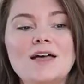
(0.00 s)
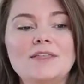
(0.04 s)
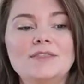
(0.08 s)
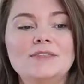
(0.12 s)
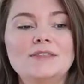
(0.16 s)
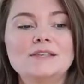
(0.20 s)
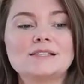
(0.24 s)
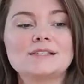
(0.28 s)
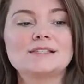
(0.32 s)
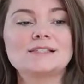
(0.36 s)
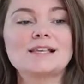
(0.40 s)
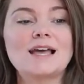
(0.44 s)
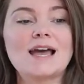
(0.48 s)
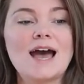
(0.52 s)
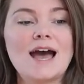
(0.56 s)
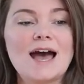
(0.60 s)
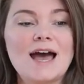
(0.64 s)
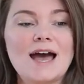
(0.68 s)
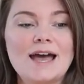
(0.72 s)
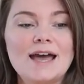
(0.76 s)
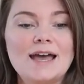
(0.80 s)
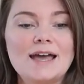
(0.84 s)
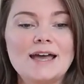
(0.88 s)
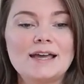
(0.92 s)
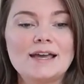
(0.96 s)
This
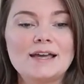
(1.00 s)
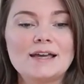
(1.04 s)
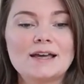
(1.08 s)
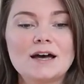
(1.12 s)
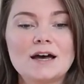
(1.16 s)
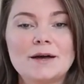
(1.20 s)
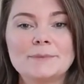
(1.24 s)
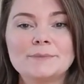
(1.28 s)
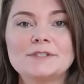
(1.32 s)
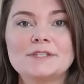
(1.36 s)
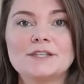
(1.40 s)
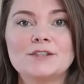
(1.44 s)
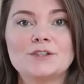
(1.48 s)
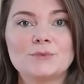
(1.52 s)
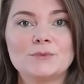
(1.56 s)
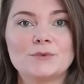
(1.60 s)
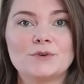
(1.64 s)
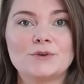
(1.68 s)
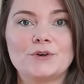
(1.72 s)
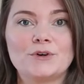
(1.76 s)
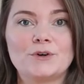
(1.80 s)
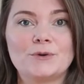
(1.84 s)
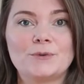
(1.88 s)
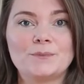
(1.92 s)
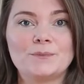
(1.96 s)
guy comes in the
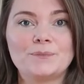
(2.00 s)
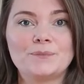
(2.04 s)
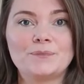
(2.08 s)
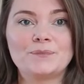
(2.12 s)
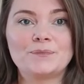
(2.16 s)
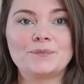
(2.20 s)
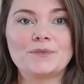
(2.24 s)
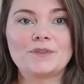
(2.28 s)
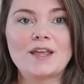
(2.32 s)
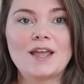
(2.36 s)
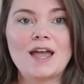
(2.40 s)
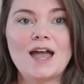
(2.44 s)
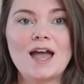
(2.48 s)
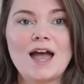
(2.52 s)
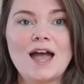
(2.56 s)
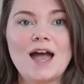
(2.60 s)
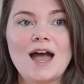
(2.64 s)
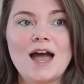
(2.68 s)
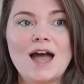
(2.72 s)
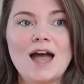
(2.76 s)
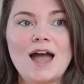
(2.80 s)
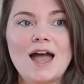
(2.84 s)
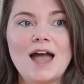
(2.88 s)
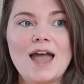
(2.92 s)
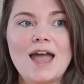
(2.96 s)
room
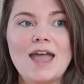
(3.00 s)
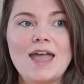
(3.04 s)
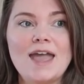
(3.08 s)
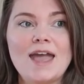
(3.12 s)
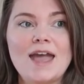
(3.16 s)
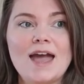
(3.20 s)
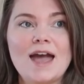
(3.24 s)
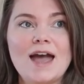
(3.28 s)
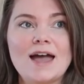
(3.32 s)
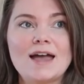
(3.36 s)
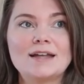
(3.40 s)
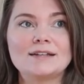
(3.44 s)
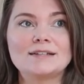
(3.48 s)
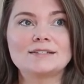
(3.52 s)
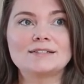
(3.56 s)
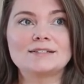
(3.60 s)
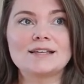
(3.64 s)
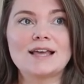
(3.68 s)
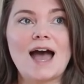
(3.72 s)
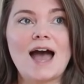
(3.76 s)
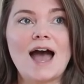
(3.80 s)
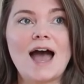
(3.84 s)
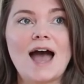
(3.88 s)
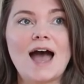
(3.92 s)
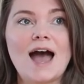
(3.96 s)
and
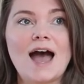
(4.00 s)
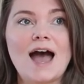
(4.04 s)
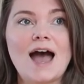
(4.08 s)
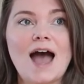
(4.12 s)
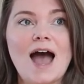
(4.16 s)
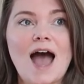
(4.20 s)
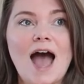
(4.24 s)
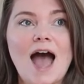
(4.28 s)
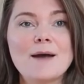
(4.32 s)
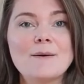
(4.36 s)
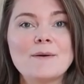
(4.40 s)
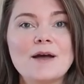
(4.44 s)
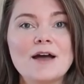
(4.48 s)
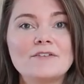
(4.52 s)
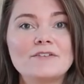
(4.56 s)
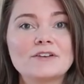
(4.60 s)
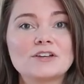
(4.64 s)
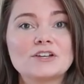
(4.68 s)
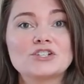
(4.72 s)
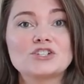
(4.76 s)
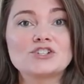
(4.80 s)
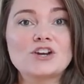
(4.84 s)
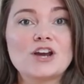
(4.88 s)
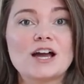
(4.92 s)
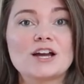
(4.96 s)
I'm having
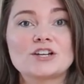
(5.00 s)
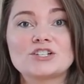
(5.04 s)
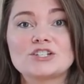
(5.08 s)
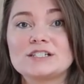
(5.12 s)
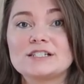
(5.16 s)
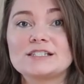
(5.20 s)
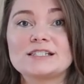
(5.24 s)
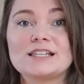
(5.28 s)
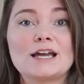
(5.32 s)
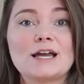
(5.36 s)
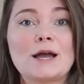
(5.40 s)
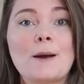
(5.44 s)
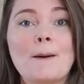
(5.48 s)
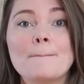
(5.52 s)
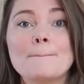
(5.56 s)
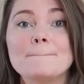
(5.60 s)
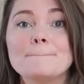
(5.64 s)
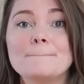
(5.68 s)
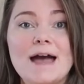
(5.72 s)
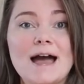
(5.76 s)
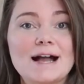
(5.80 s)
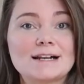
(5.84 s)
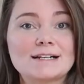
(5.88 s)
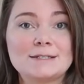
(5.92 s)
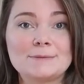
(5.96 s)
contractions like
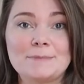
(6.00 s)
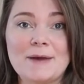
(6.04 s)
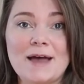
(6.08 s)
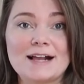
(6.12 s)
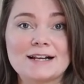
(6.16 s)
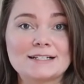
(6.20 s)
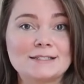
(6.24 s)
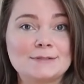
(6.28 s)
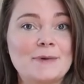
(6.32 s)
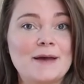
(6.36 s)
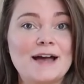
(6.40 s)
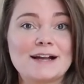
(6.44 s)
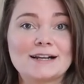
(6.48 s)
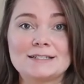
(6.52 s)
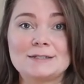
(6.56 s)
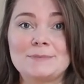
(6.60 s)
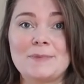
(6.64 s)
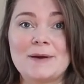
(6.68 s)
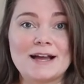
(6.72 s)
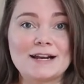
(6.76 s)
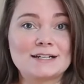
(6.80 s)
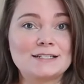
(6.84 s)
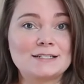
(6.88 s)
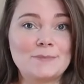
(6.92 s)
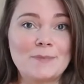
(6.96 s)
back to back to back to
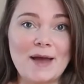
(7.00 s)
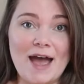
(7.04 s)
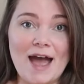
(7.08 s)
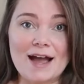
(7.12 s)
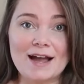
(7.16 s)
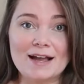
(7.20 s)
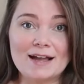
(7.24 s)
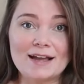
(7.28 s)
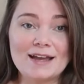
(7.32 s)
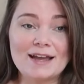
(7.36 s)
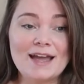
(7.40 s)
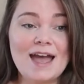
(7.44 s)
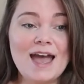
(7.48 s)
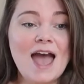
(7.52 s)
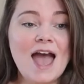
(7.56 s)
back to back.